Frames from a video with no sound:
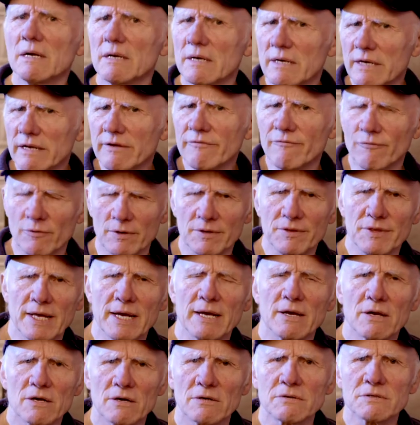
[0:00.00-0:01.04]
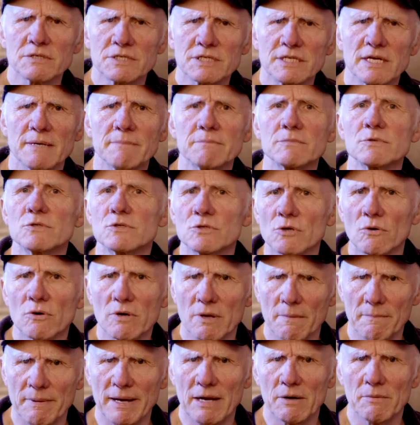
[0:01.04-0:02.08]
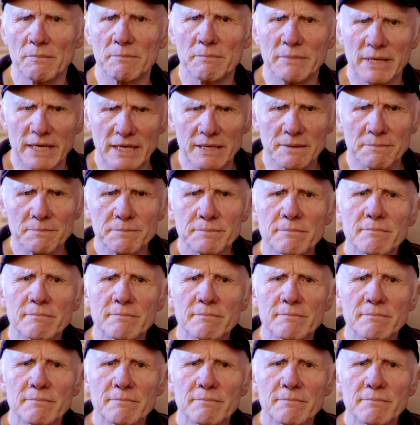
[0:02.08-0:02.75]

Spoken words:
Live with that concept. Talk about me.